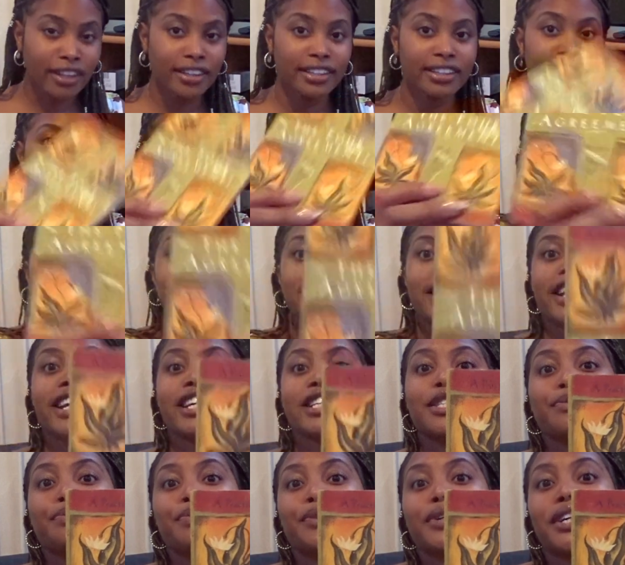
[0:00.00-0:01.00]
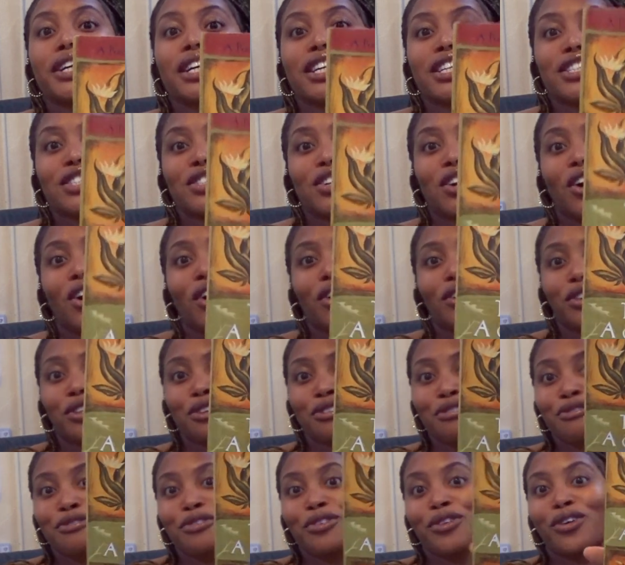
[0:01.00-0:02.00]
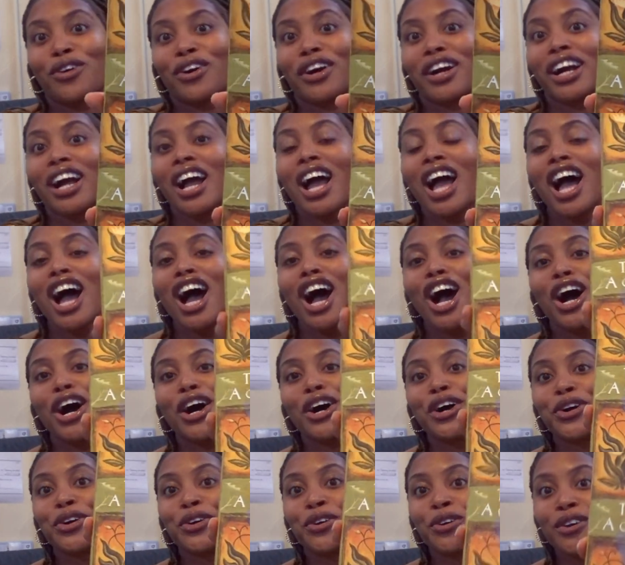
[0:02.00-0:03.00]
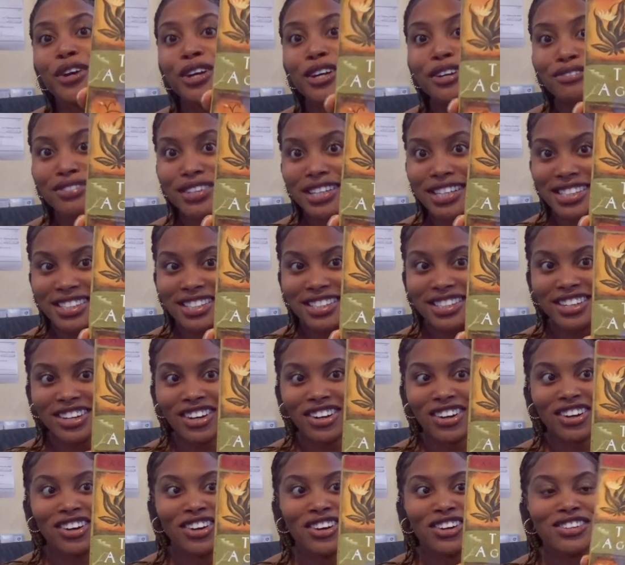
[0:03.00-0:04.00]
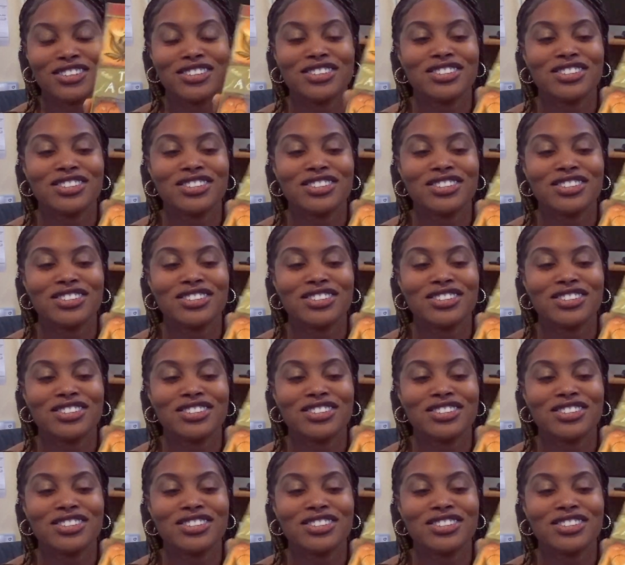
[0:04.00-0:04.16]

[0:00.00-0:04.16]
This next book is called The Four Agreements, y'all.